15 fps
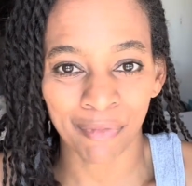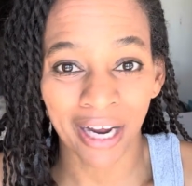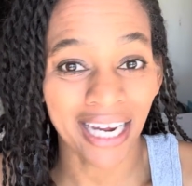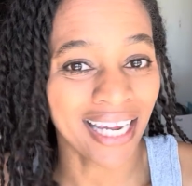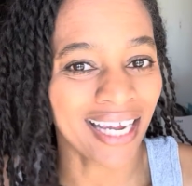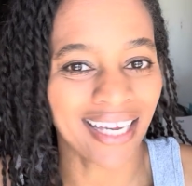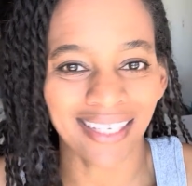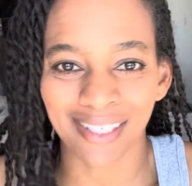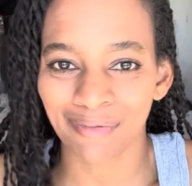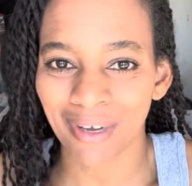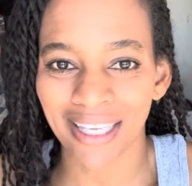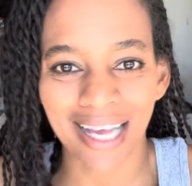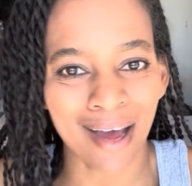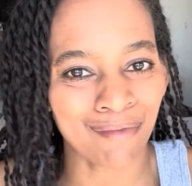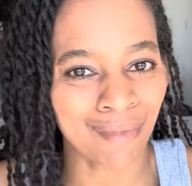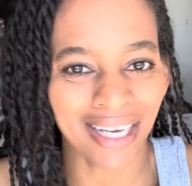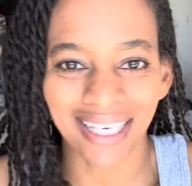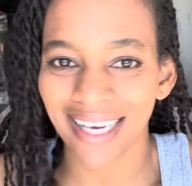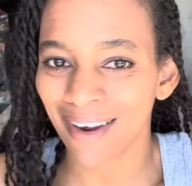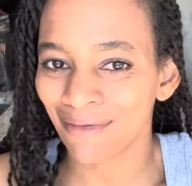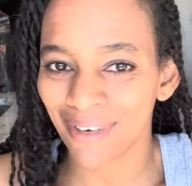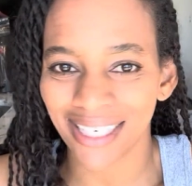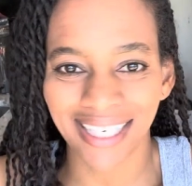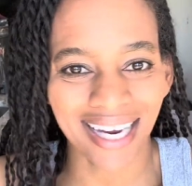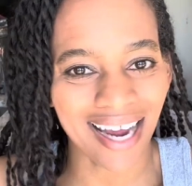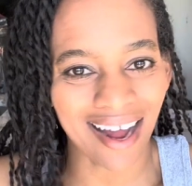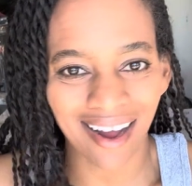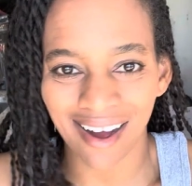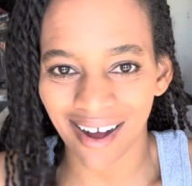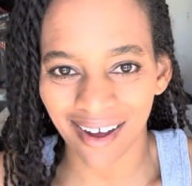But I can't spend that money every day
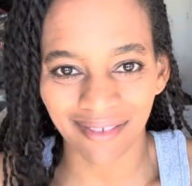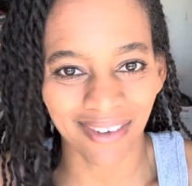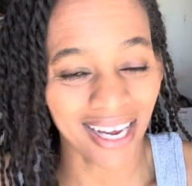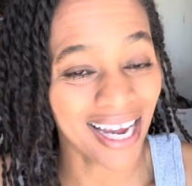at Kava,